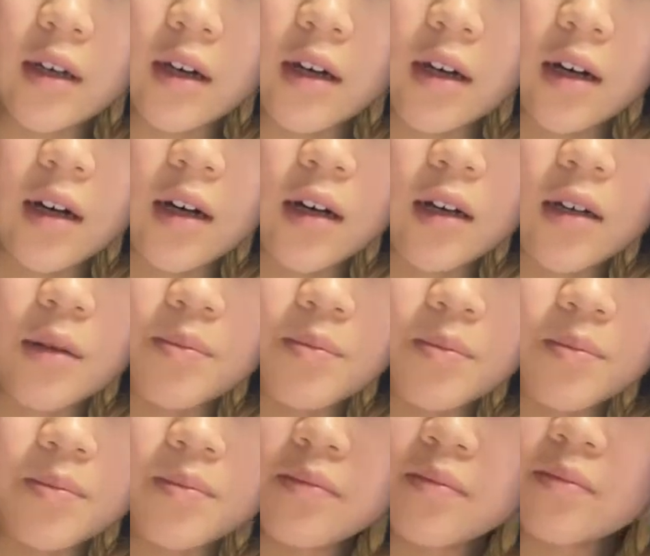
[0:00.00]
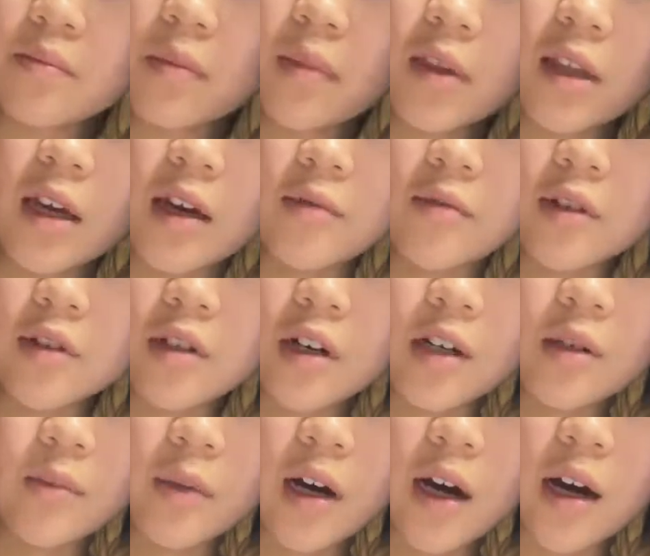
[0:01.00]
and we were
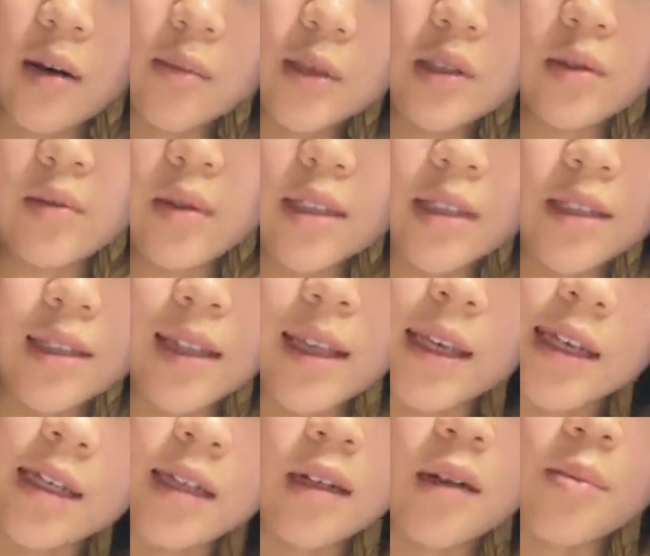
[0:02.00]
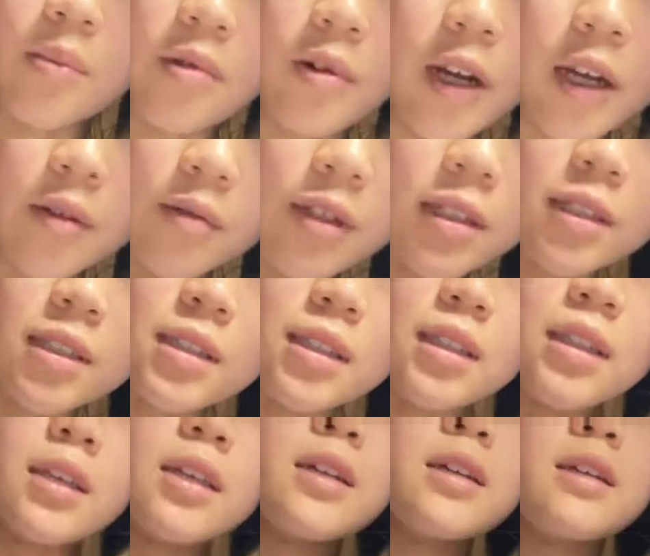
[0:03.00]
talking about how much we just needed a break. We just
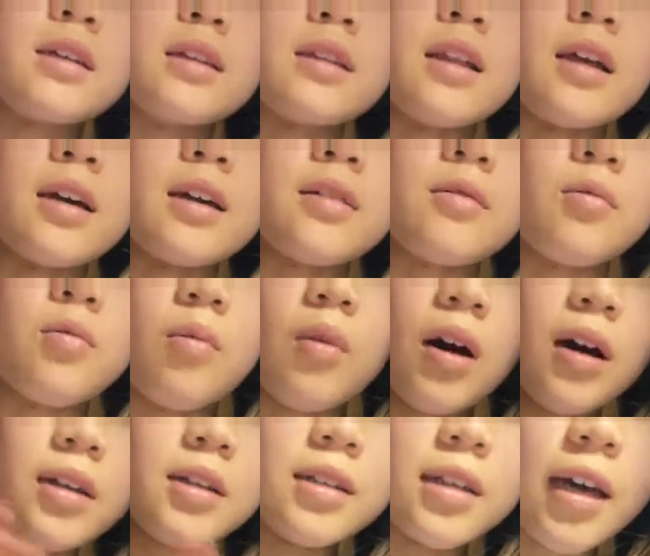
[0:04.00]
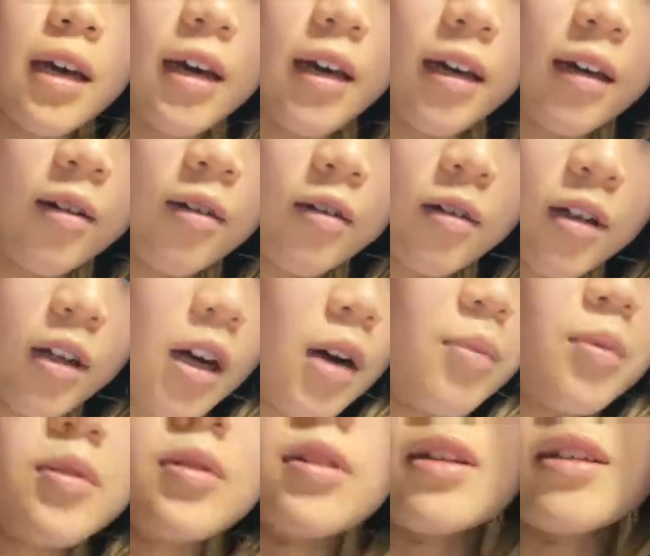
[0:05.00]
needed like one day or a
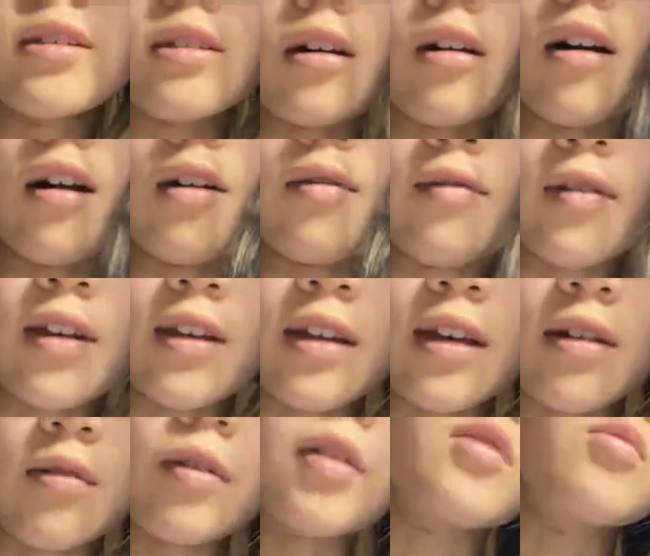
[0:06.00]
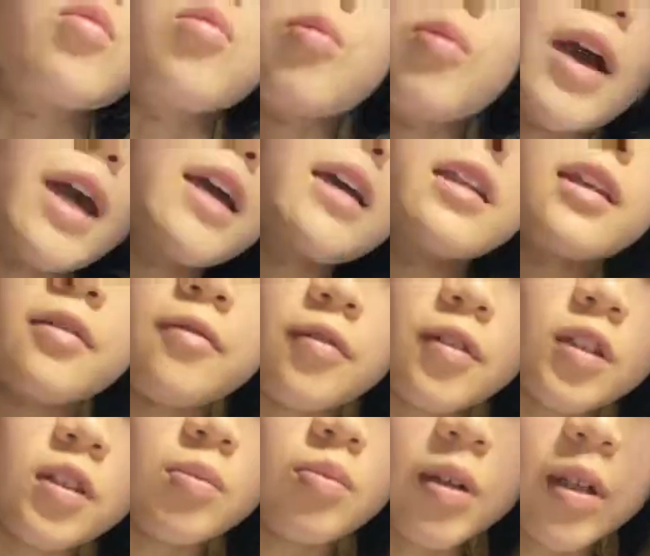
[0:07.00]
couple days off, and like we were waiting for
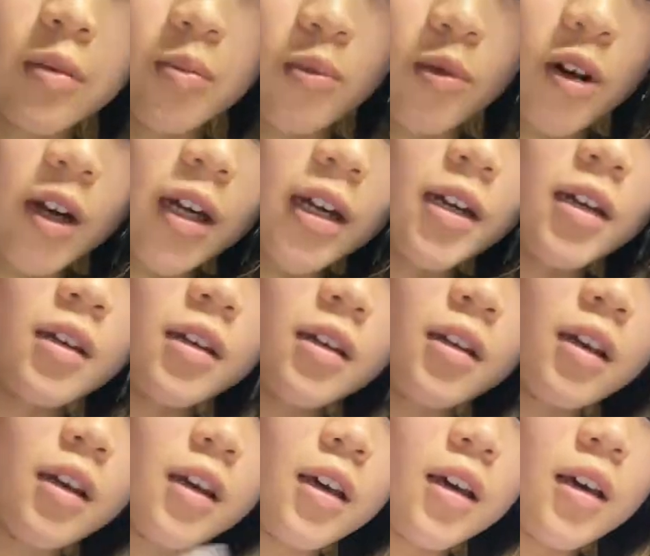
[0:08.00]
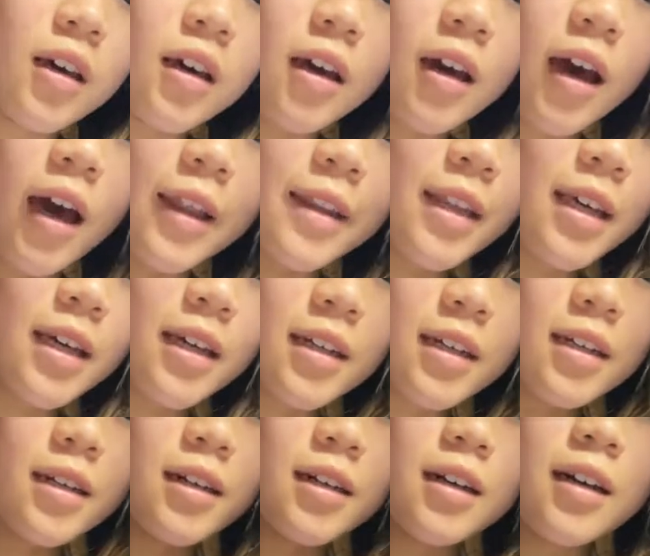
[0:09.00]
spring break. And
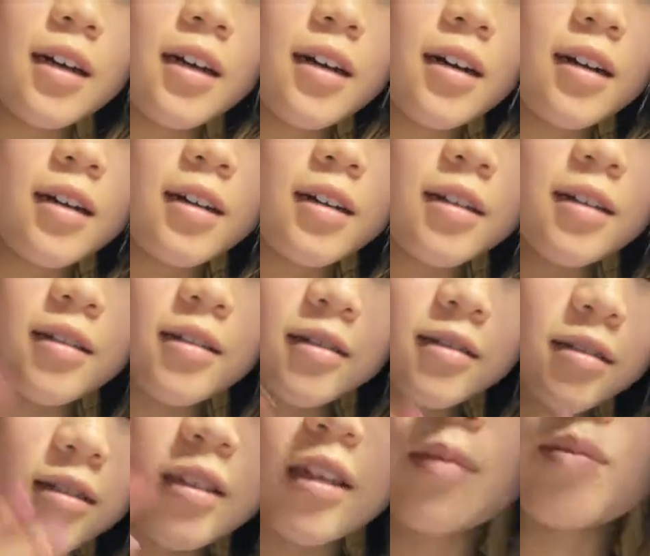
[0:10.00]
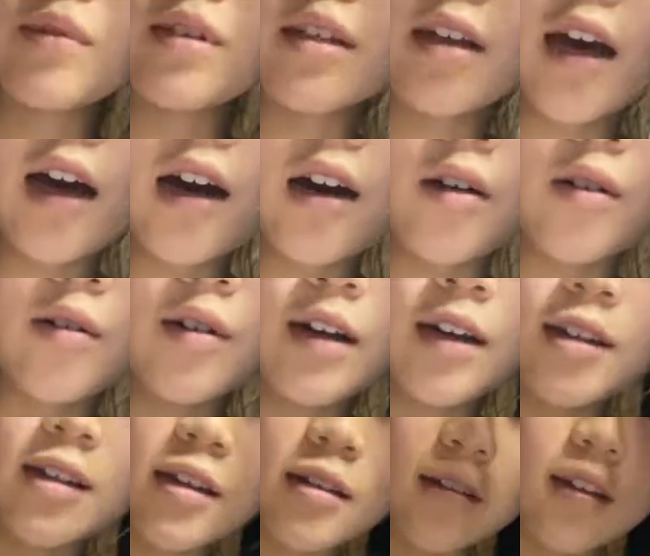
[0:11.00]
then skip to now,
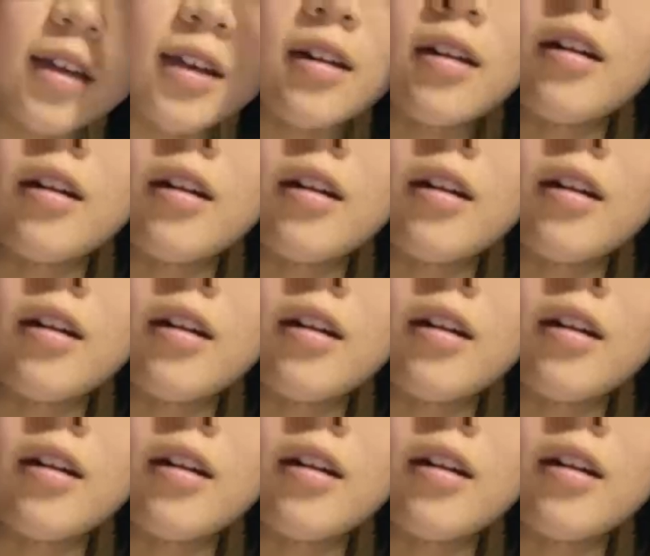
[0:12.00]
and they're like,